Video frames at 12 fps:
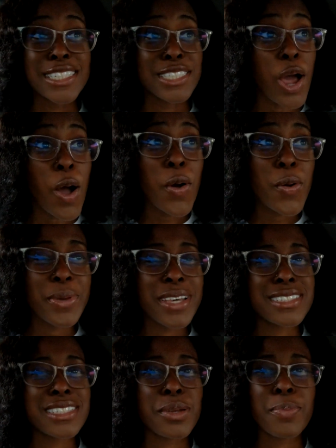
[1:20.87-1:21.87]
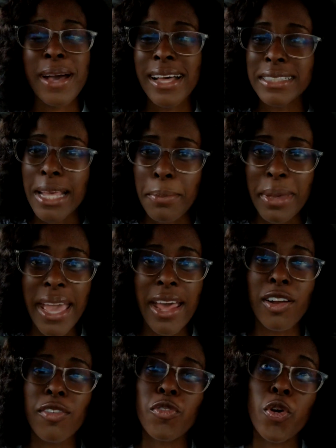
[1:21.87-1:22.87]
No, because of the pandemic
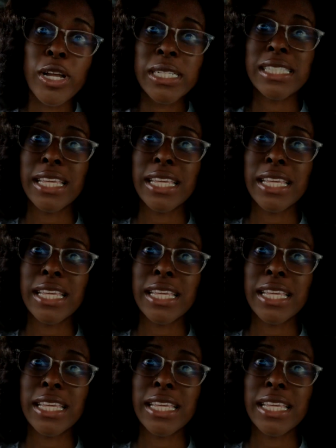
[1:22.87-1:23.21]
and of course